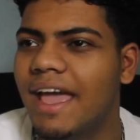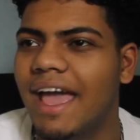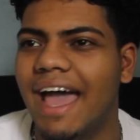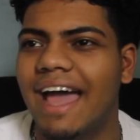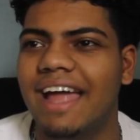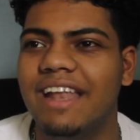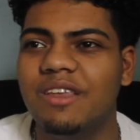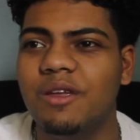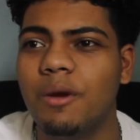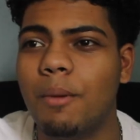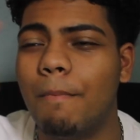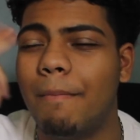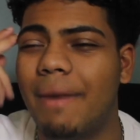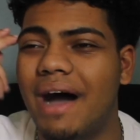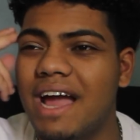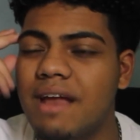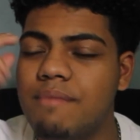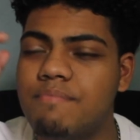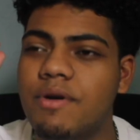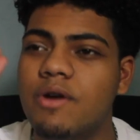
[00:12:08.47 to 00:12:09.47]
And your
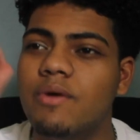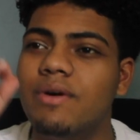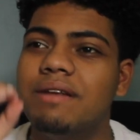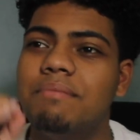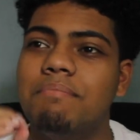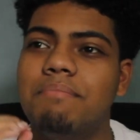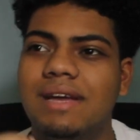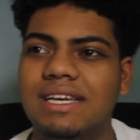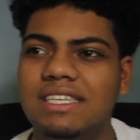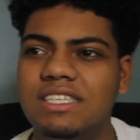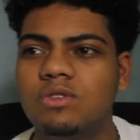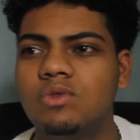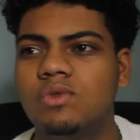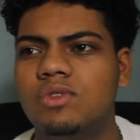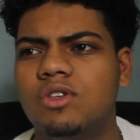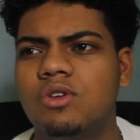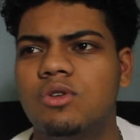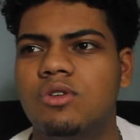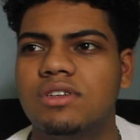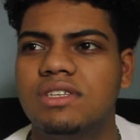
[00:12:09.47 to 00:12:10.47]
mind, bro, it messes
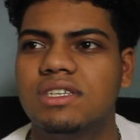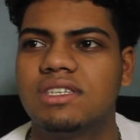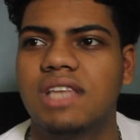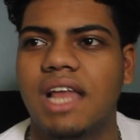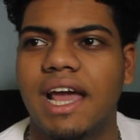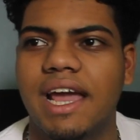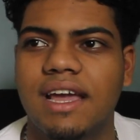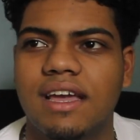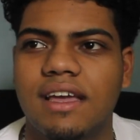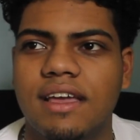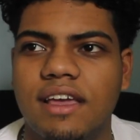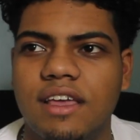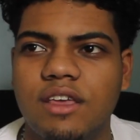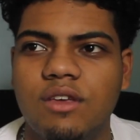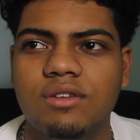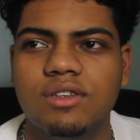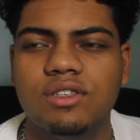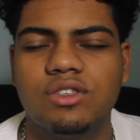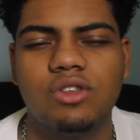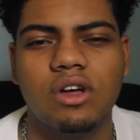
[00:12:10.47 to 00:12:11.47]
with you because it's like,
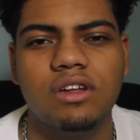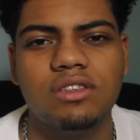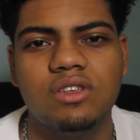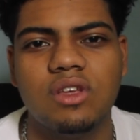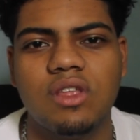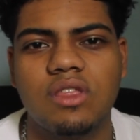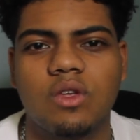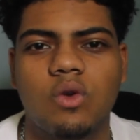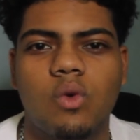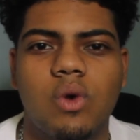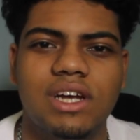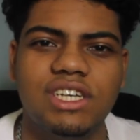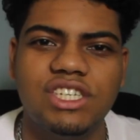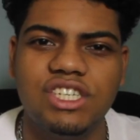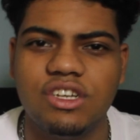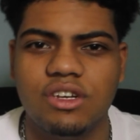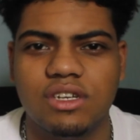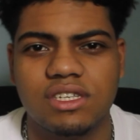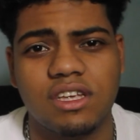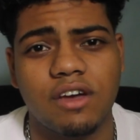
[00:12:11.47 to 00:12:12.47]
you start to
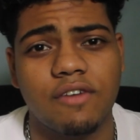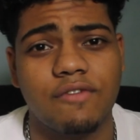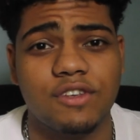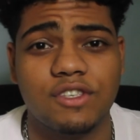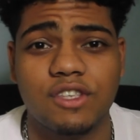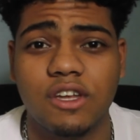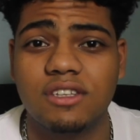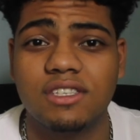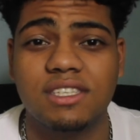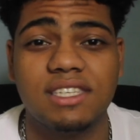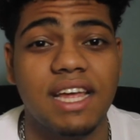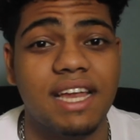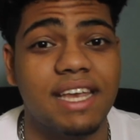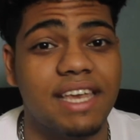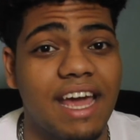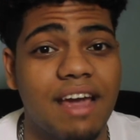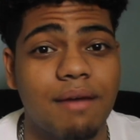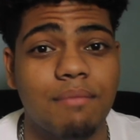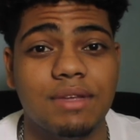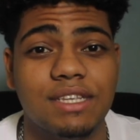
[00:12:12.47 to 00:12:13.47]
question yourself. You start to say,
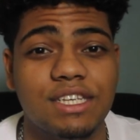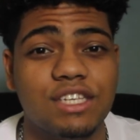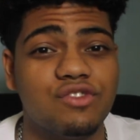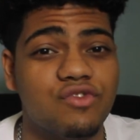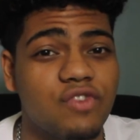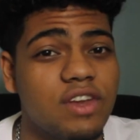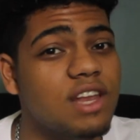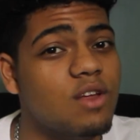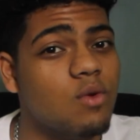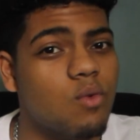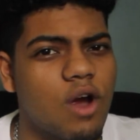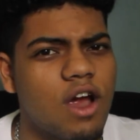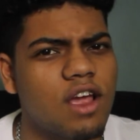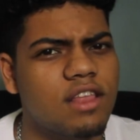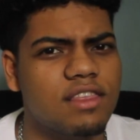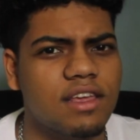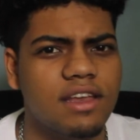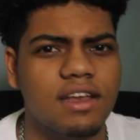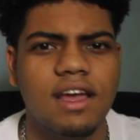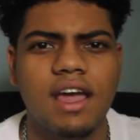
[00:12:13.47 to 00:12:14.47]
damn, is this really
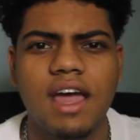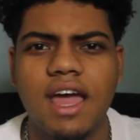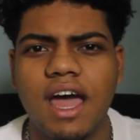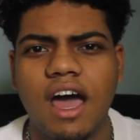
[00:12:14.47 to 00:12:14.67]
worth it?